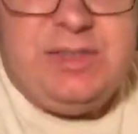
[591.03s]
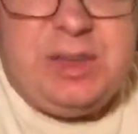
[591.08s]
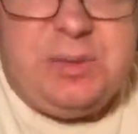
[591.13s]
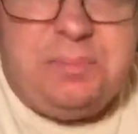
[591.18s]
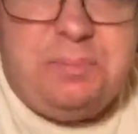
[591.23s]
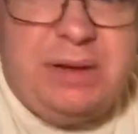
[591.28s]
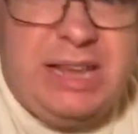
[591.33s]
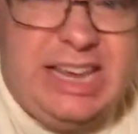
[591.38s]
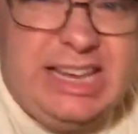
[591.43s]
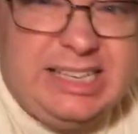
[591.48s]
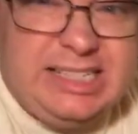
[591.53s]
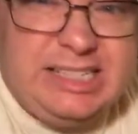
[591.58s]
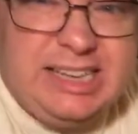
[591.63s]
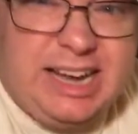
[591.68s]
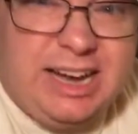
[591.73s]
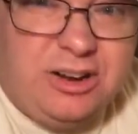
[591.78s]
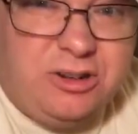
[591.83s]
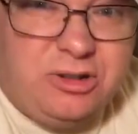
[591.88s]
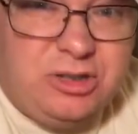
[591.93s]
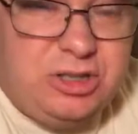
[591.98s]
piece
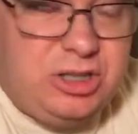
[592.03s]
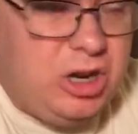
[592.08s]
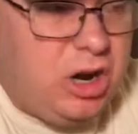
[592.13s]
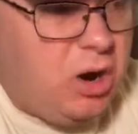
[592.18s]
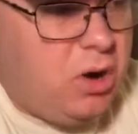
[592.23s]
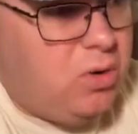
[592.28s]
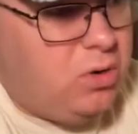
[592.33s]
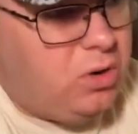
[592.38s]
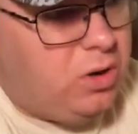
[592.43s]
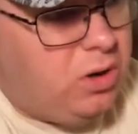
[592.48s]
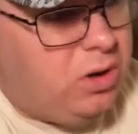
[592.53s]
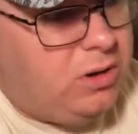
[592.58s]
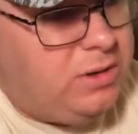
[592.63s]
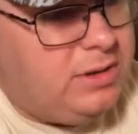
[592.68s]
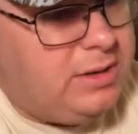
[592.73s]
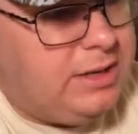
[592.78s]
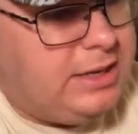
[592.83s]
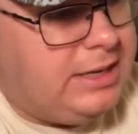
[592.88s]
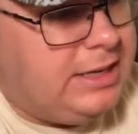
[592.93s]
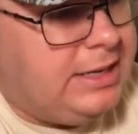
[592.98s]
count total
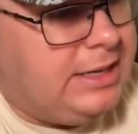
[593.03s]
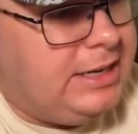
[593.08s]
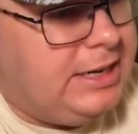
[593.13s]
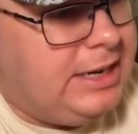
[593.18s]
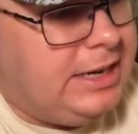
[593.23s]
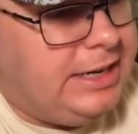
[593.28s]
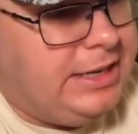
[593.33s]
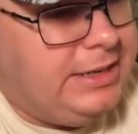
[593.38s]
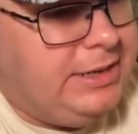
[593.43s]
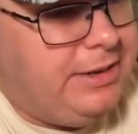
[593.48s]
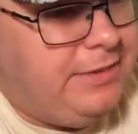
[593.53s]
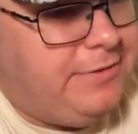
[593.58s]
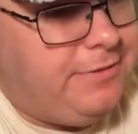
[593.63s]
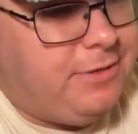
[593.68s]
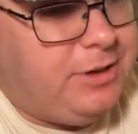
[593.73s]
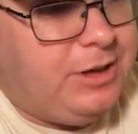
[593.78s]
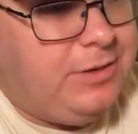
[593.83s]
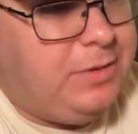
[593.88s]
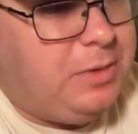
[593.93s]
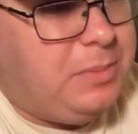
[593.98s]
on the
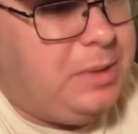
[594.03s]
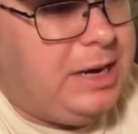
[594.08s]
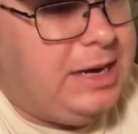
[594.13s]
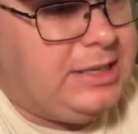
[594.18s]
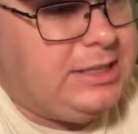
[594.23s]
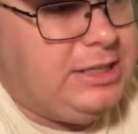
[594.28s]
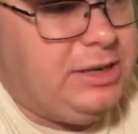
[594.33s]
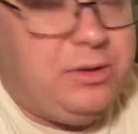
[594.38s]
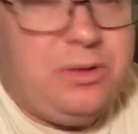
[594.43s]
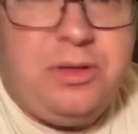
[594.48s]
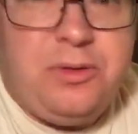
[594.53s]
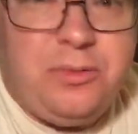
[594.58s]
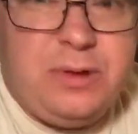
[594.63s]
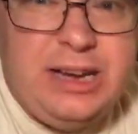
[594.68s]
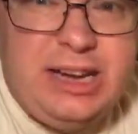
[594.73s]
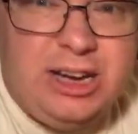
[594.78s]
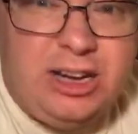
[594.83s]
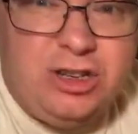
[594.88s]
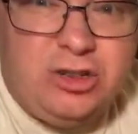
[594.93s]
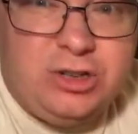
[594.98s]
front of the box here.
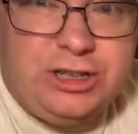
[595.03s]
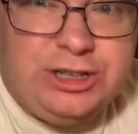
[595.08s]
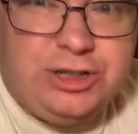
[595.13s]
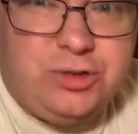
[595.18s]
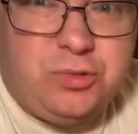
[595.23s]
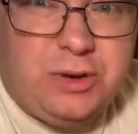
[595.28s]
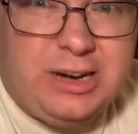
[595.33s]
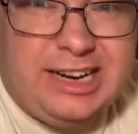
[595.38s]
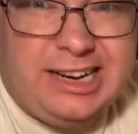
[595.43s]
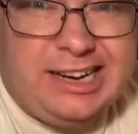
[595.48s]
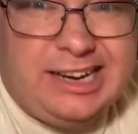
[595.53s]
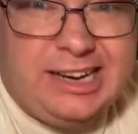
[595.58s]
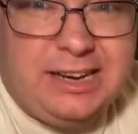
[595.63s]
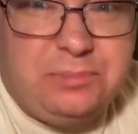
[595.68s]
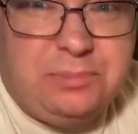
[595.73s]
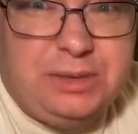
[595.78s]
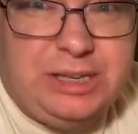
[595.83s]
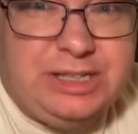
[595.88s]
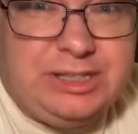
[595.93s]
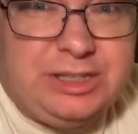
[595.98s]

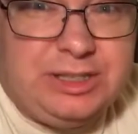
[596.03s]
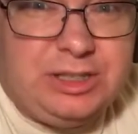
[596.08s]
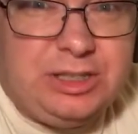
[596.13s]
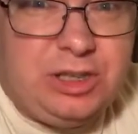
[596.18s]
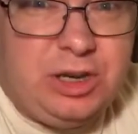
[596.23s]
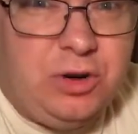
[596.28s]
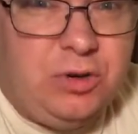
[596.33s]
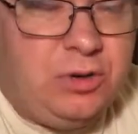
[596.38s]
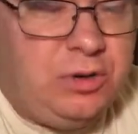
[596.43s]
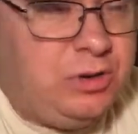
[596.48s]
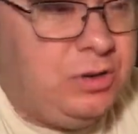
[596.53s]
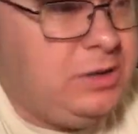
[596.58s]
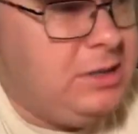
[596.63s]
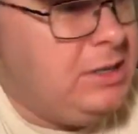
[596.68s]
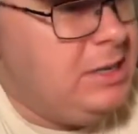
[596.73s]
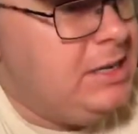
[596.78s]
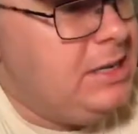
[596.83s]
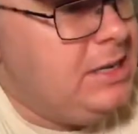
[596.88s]
329 pieces total.